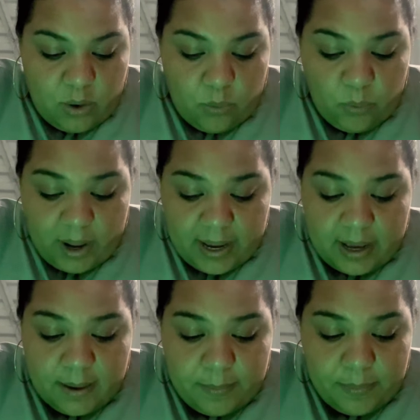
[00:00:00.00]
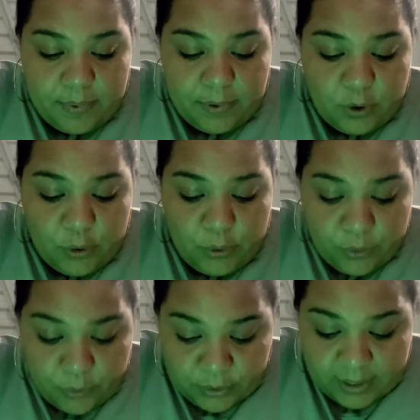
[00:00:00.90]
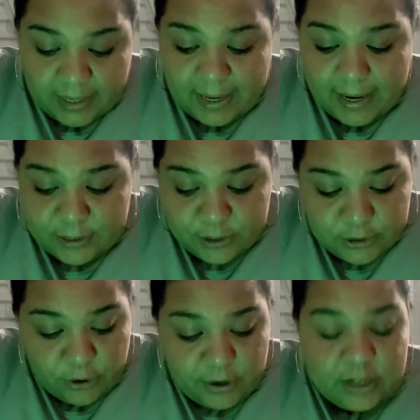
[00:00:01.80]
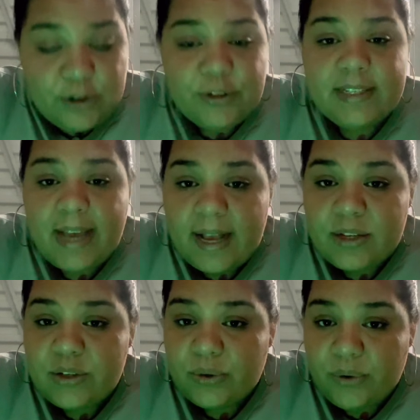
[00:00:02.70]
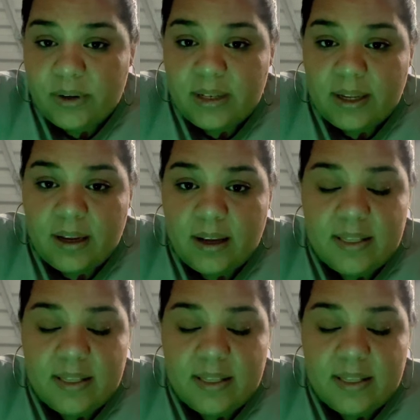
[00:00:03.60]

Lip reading: waking up early and starting your tasks early.